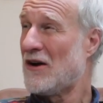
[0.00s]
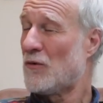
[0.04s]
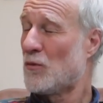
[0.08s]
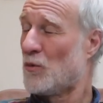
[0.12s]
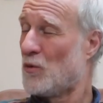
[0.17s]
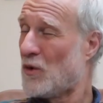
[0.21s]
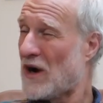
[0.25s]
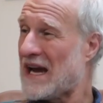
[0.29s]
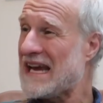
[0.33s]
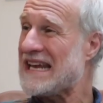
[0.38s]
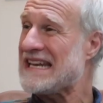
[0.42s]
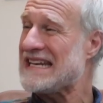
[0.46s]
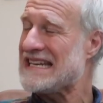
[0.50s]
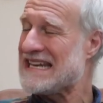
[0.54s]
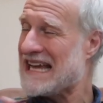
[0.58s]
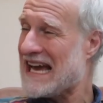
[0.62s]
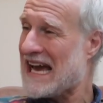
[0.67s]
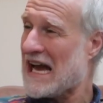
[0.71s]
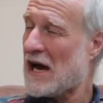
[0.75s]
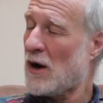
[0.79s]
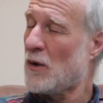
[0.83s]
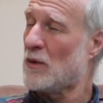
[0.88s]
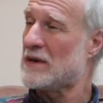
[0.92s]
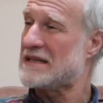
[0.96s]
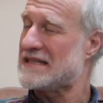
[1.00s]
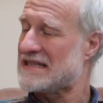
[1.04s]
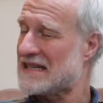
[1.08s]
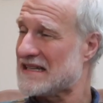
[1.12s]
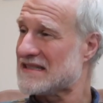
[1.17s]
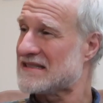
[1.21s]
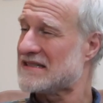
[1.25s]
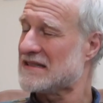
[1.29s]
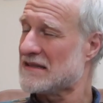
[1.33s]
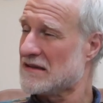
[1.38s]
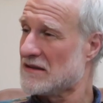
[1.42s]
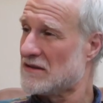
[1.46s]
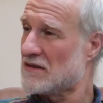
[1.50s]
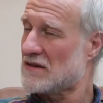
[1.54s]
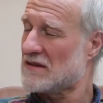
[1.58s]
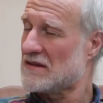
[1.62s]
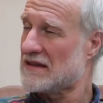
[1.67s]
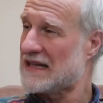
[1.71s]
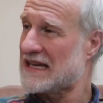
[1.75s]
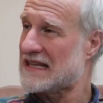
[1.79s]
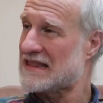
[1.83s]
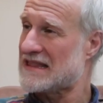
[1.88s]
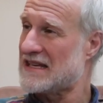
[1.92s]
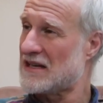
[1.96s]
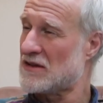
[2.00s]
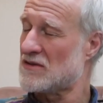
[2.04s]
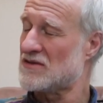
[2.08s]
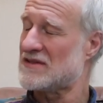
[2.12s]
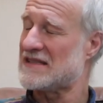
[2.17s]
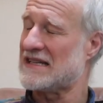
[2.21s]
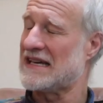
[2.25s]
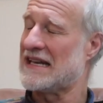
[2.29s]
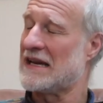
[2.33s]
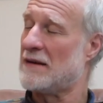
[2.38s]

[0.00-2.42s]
right now it doesn't look like there's